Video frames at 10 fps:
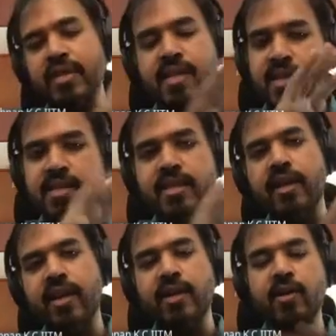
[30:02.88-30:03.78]
classes, I'll
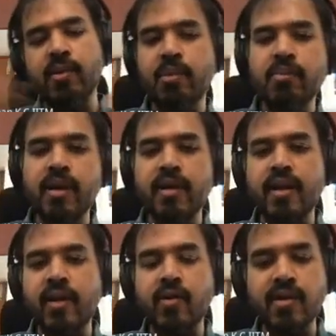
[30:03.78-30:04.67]
try to remember and
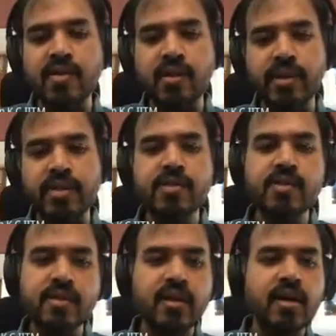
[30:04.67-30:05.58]
try to answer
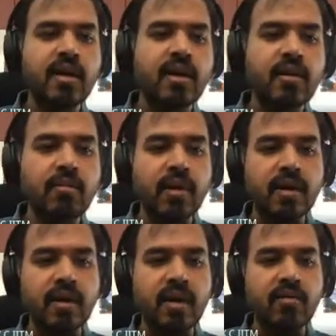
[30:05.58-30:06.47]
questions.
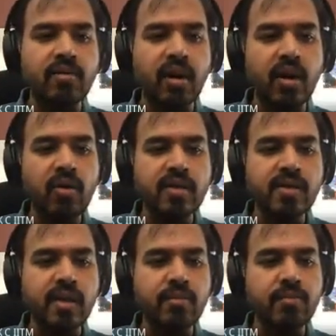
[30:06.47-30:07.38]
But for now, let's
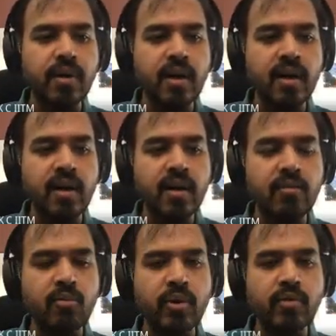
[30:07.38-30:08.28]
keep
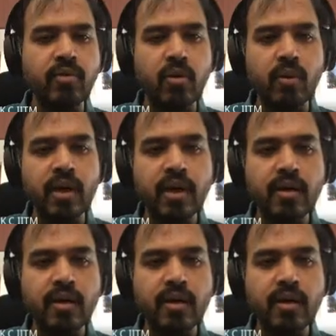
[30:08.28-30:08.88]
moving forward.